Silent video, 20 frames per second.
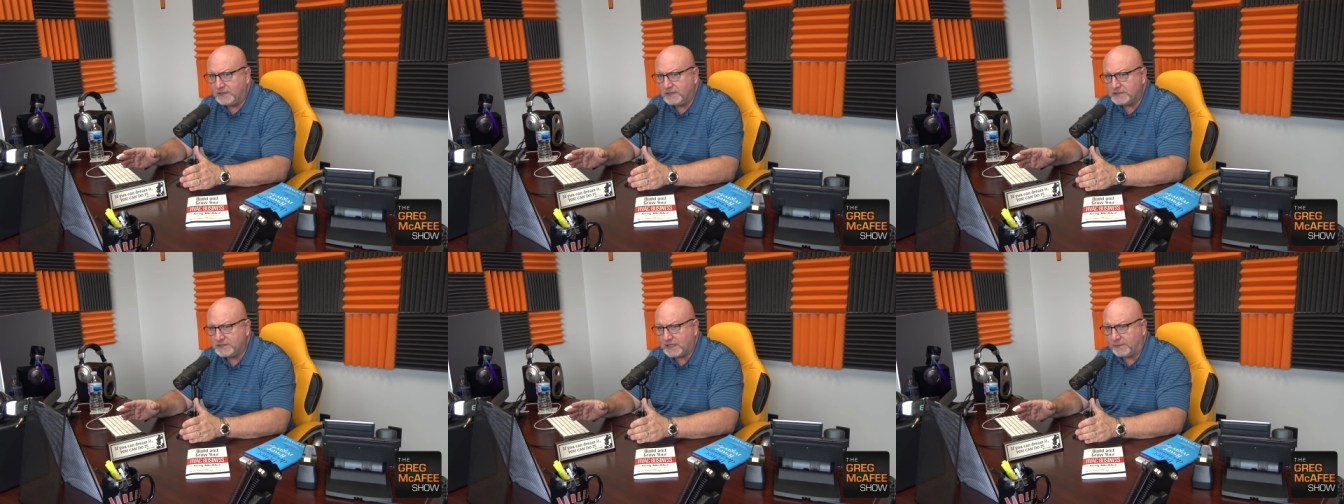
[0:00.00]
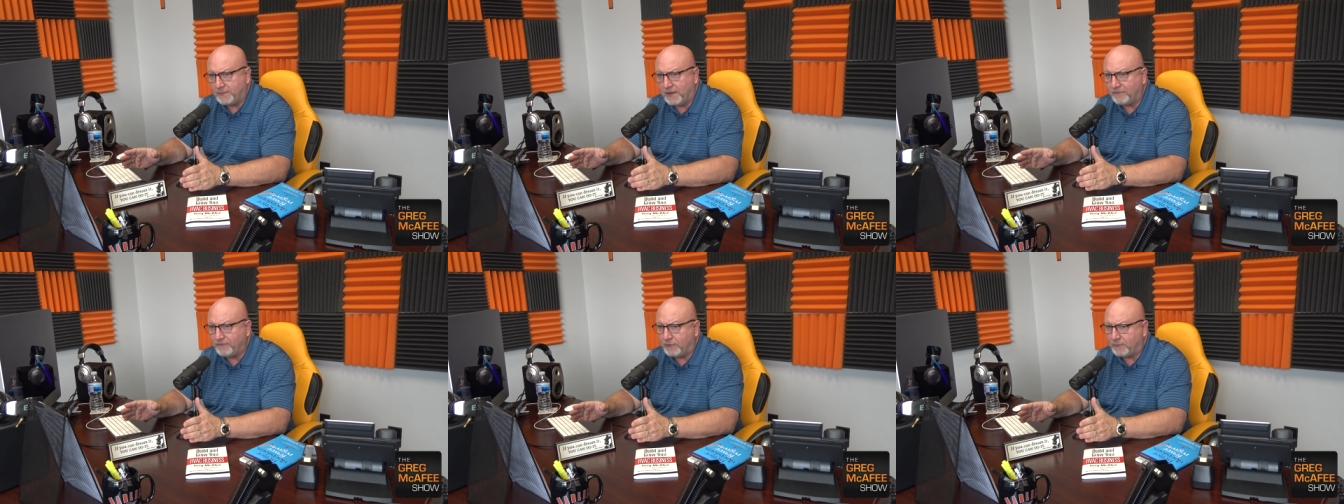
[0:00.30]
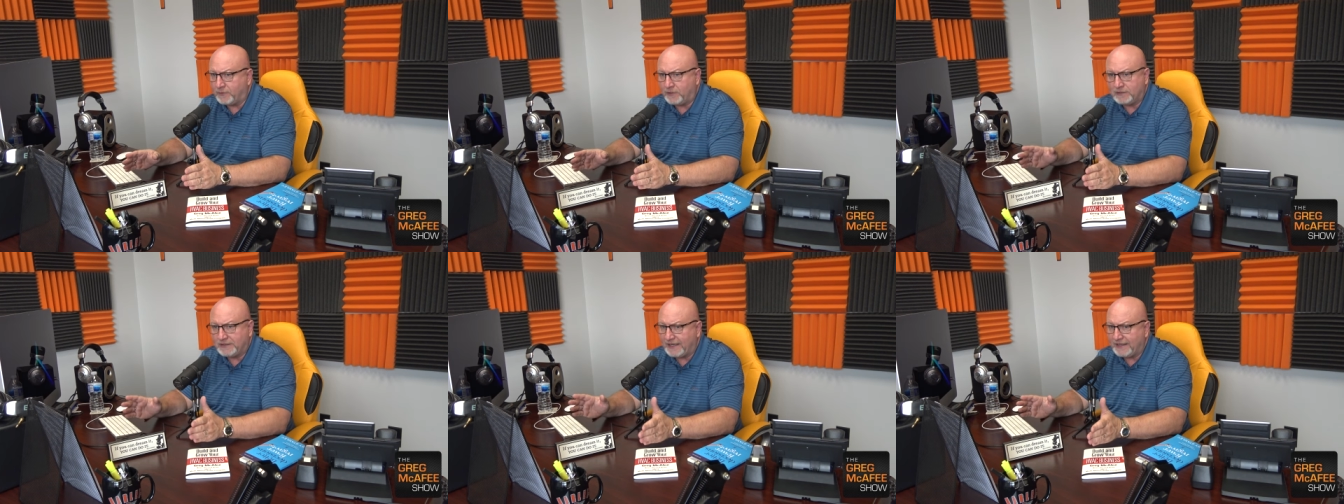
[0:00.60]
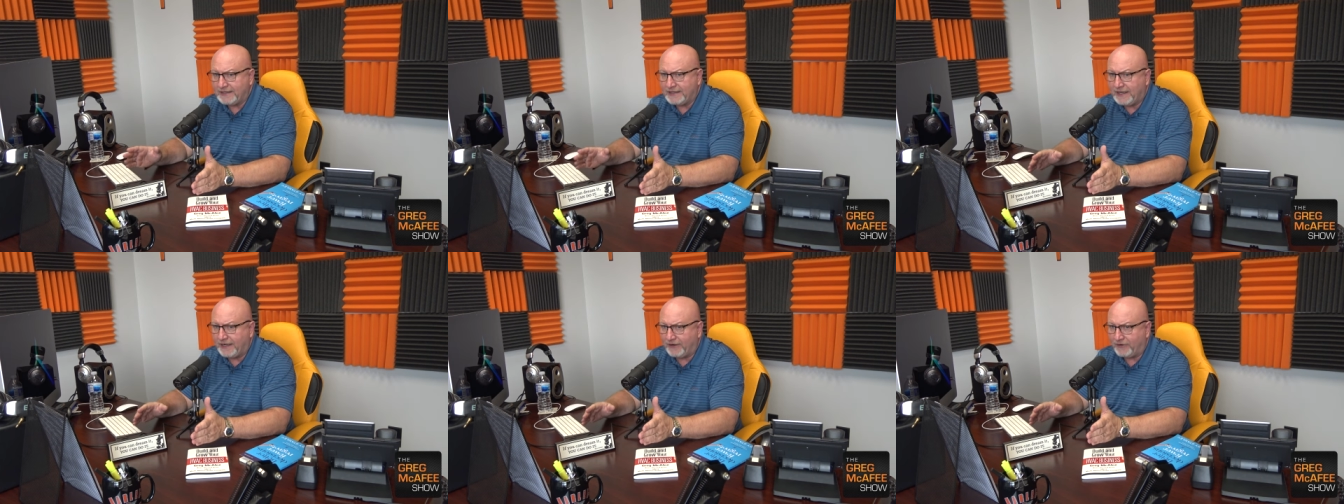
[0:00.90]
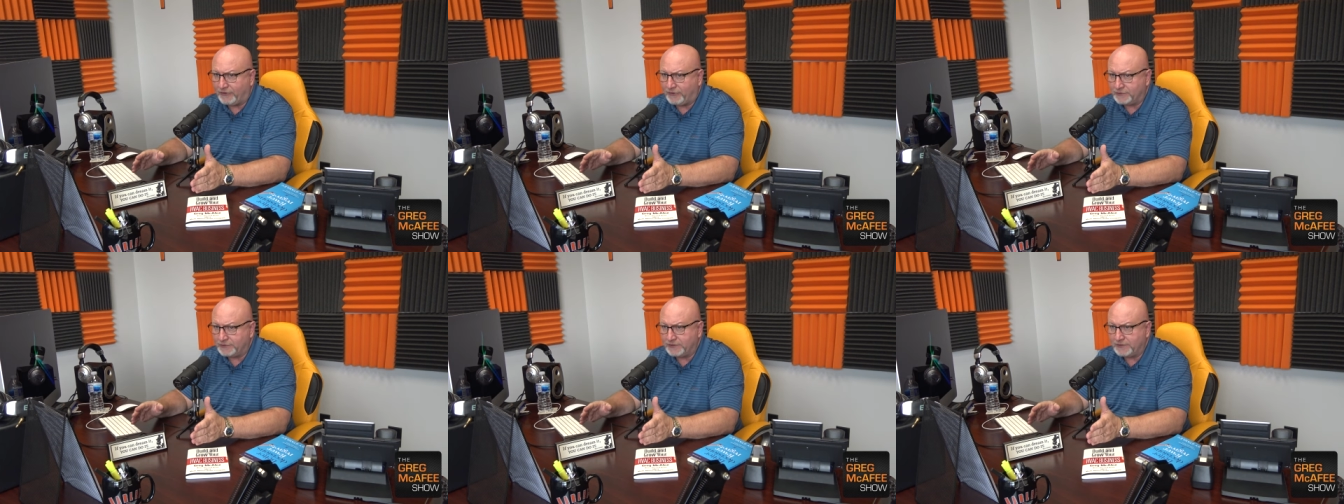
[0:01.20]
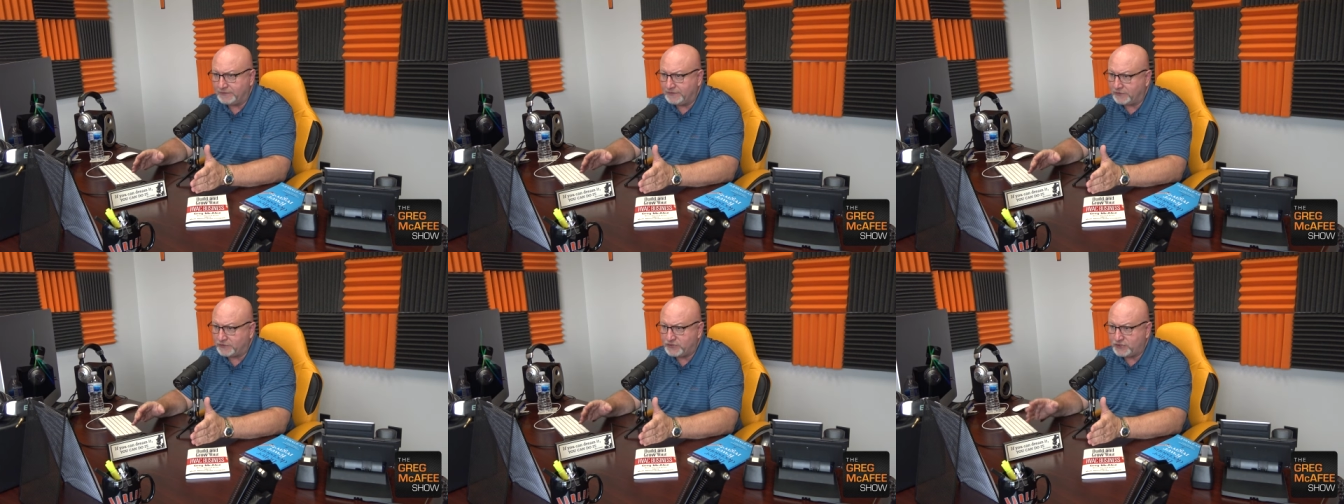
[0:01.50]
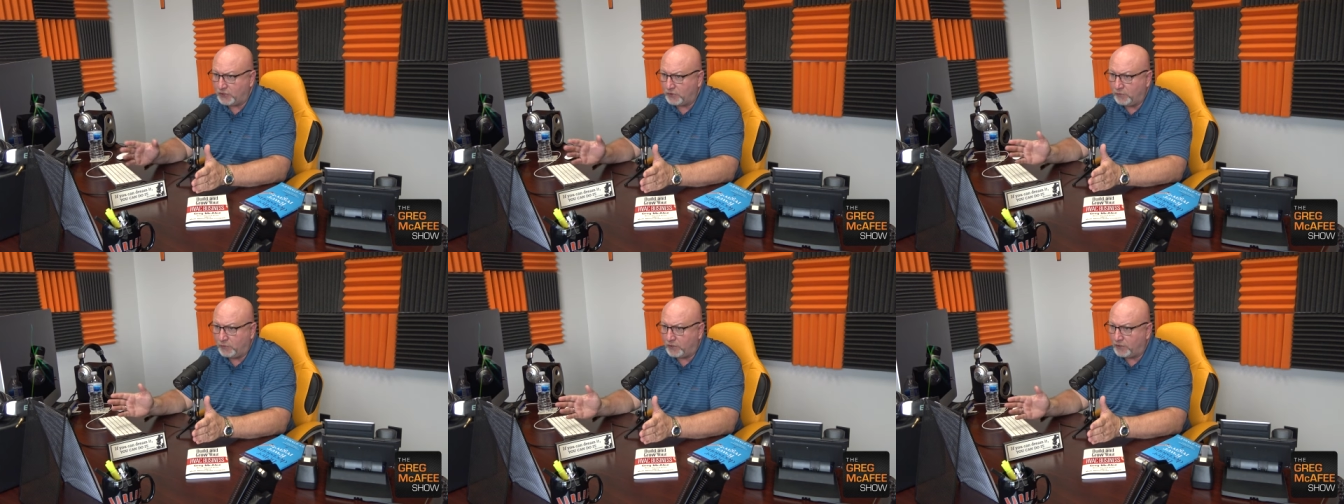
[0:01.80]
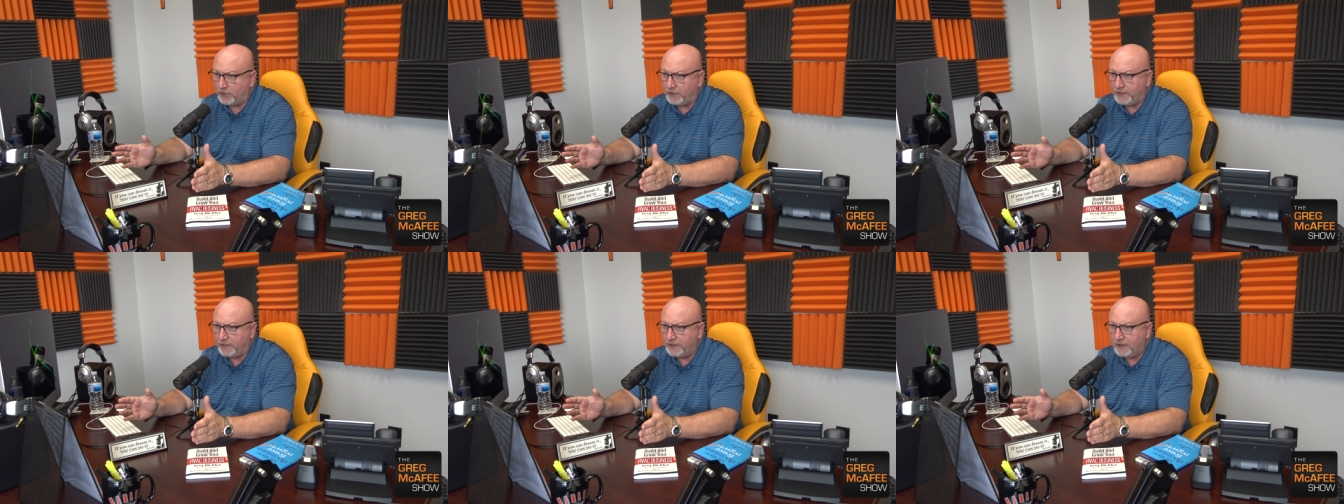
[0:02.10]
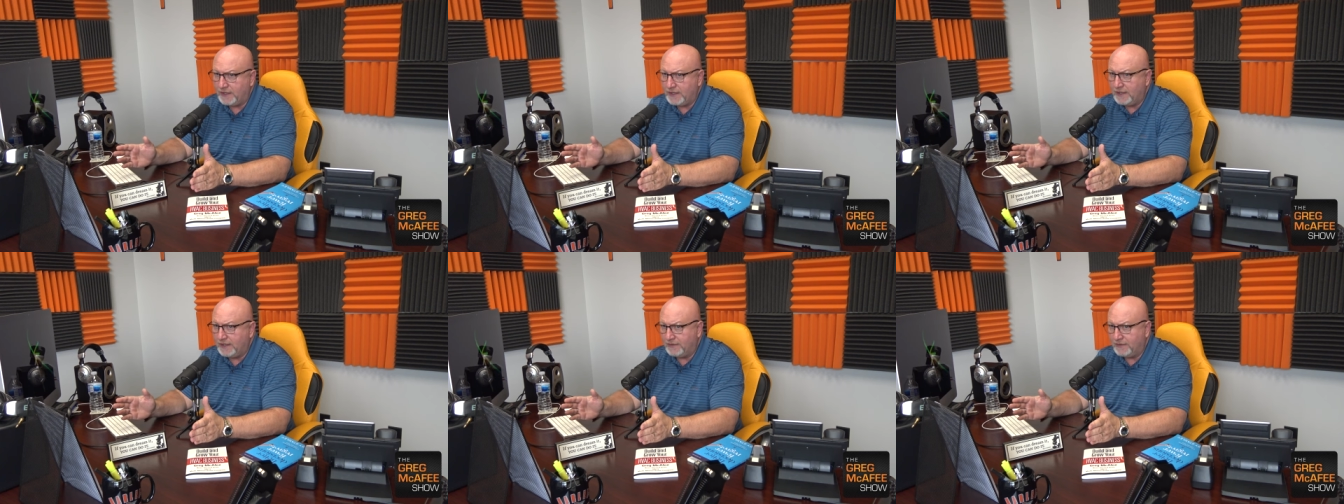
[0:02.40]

Some of them are like Harold, and they're so worried